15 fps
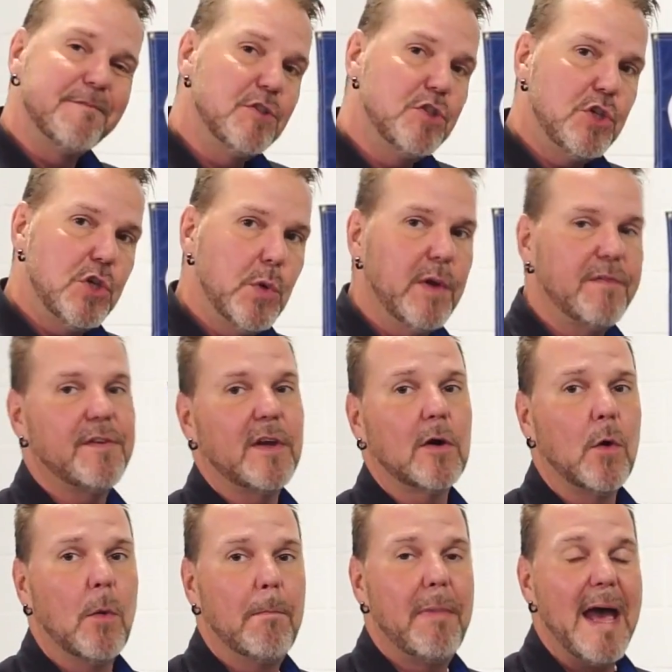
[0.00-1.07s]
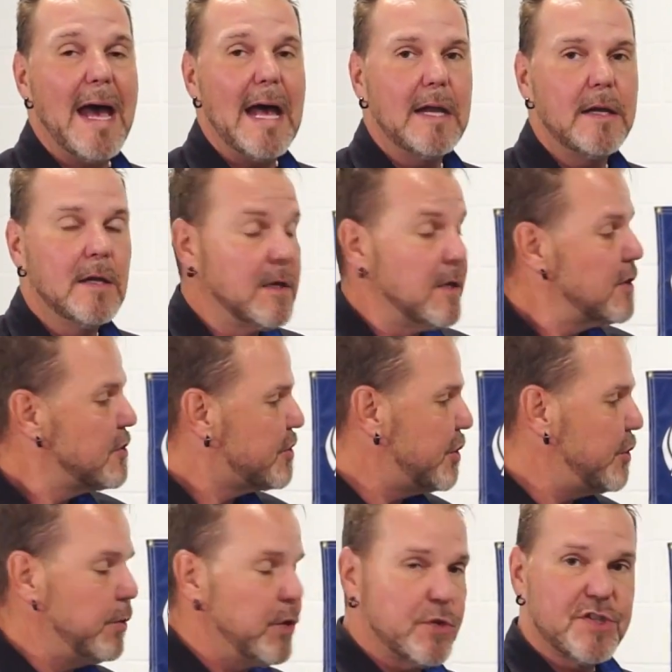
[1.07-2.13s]
do if they go bad, so
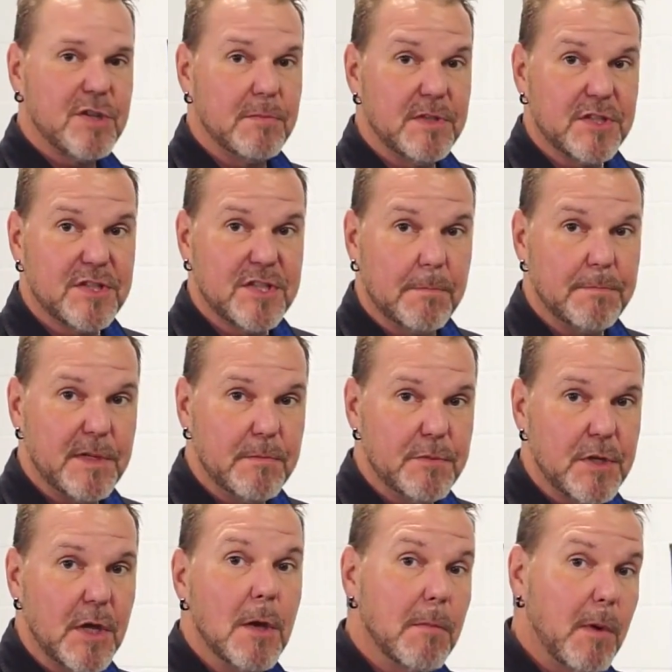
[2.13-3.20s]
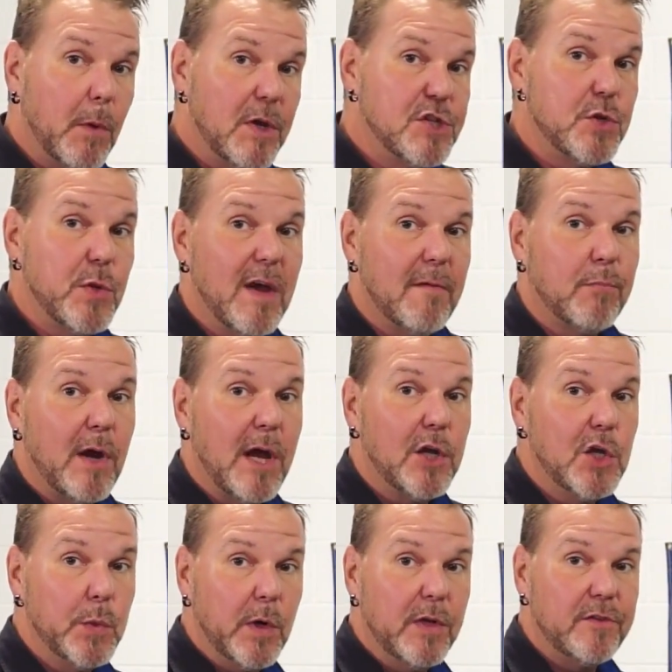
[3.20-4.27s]
you know some of the symptoms, but we do have brand
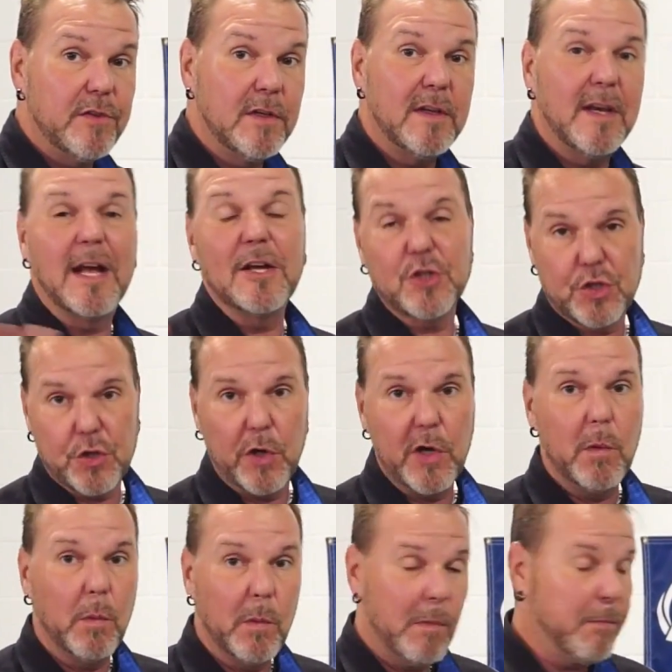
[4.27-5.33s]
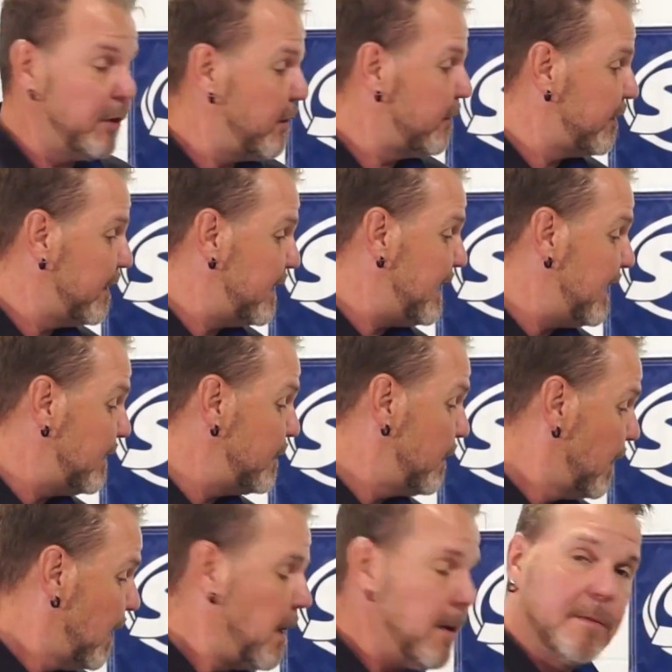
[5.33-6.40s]
new ones in, and I'll show you when we put this in the
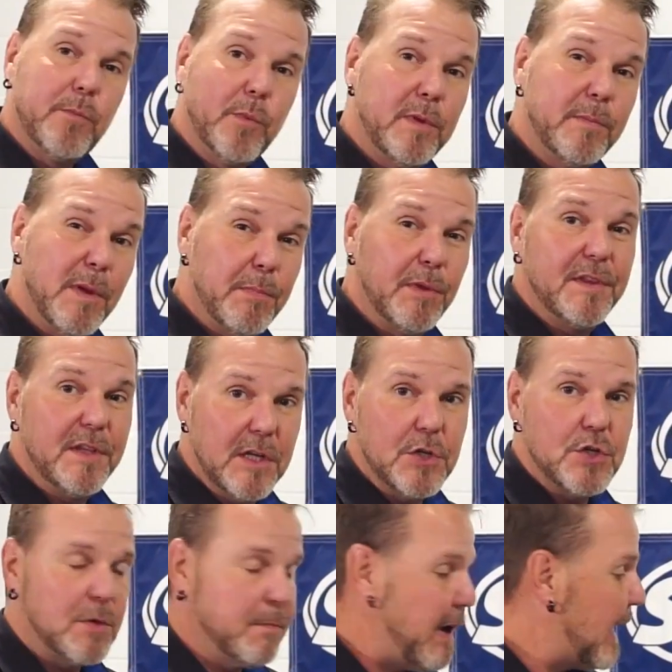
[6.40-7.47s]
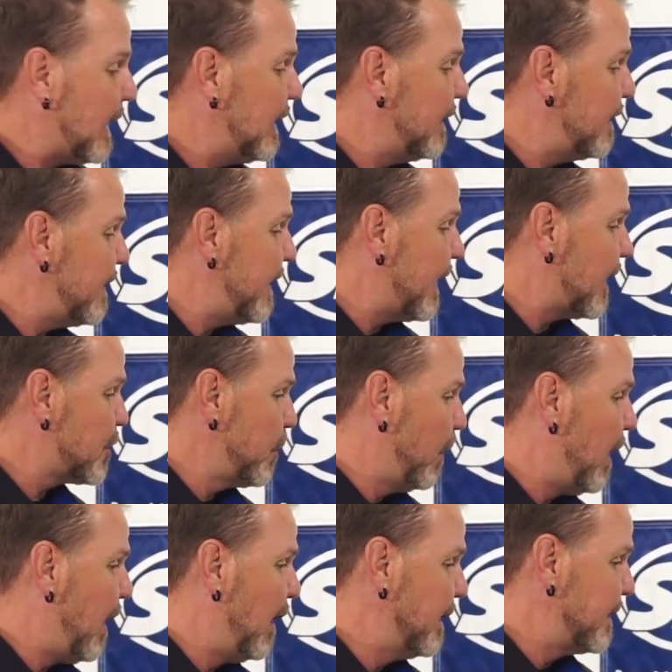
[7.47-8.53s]
when we put the engine back into the actual
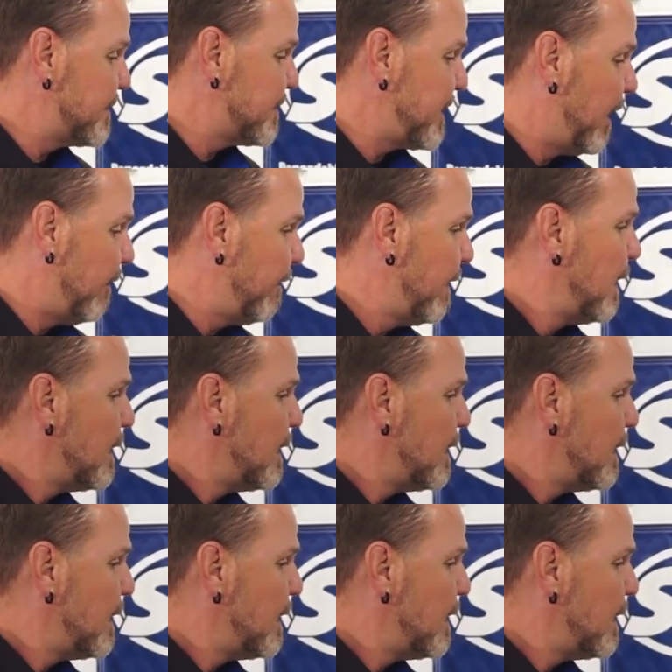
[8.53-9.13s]
hull itself.